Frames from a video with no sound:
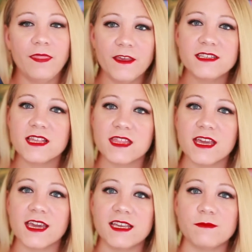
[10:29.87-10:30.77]
This, I
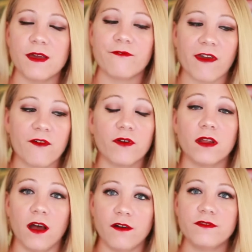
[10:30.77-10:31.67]
think, is my
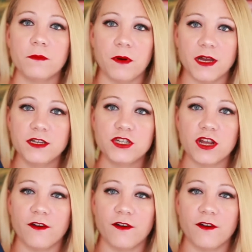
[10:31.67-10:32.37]
favorite of the bunch